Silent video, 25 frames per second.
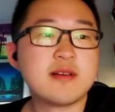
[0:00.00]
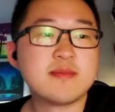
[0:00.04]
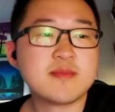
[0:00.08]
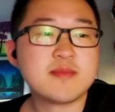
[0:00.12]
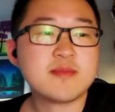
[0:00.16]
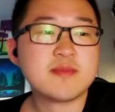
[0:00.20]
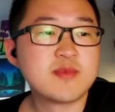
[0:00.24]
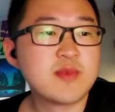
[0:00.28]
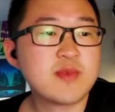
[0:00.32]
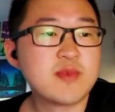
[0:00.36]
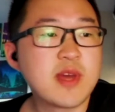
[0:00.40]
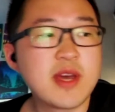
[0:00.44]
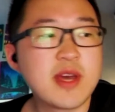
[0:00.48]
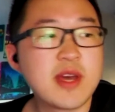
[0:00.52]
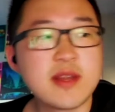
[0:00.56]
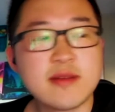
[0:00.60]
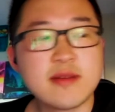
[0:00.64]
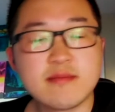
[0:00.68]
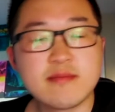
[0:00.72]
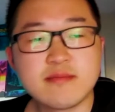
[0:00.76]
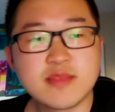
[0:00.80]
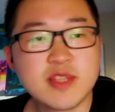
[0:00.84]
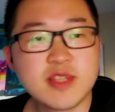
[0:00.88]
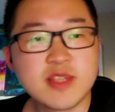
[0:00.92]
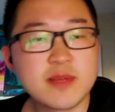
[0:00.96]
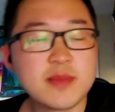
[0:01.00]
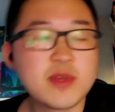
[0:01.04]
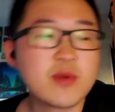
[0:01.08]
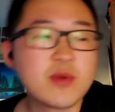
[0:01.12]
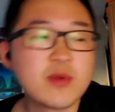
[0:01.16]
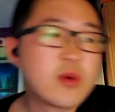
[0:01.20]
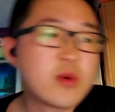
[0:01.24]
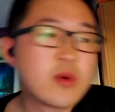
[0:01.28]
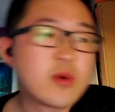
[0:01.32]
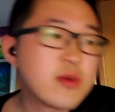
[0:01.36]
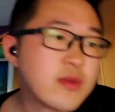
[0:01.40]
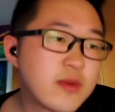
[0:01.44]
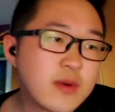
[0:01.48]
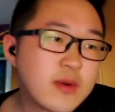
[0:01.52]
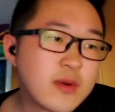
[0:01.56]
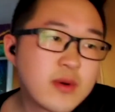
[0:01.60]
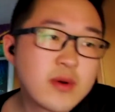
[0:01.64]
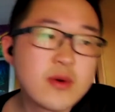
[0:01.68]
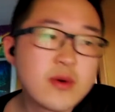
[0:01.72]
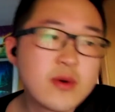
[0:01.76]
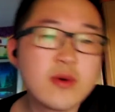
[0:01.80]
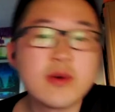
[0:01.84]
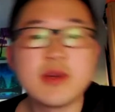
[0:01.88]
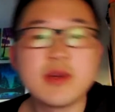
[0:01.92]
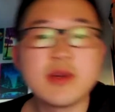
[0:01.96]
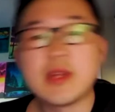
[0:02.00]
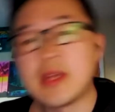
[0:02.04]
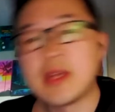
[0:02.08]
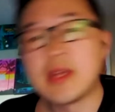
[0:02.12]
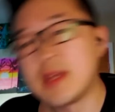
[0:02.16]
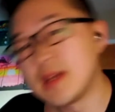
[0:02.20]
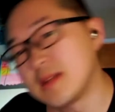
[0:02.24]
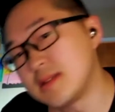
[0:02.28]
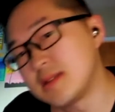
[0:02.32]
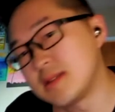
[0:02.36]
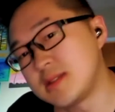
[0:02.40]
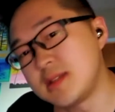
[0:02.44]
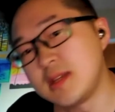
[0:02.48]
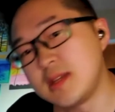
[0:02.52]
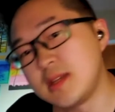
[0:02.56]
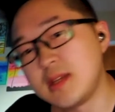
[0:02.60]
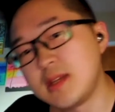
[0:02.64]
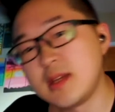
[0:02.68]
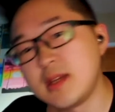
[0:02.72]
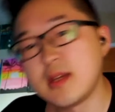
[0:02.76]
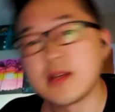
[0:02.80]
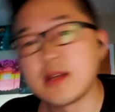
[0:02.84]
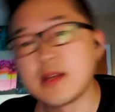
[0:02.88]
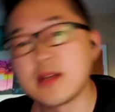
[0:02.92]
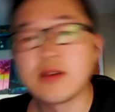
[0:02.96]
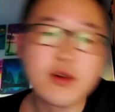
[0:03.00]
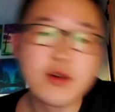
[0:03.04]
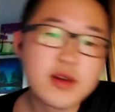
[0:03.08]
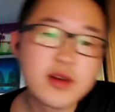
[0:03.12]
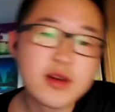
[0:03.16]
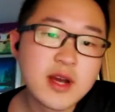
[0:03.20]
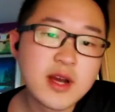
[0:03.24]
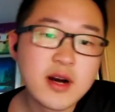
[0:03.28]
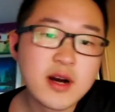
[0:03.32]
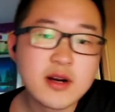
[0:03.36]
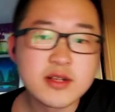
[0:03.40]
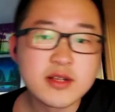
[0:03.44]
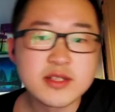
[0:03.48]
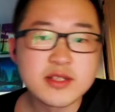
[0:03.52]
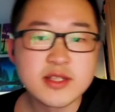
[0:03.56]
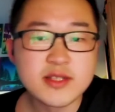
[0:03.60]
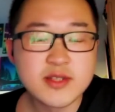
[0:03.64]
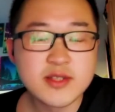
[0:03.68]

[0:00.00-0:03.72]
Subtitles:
We had some in ortho and ENT and cardiology.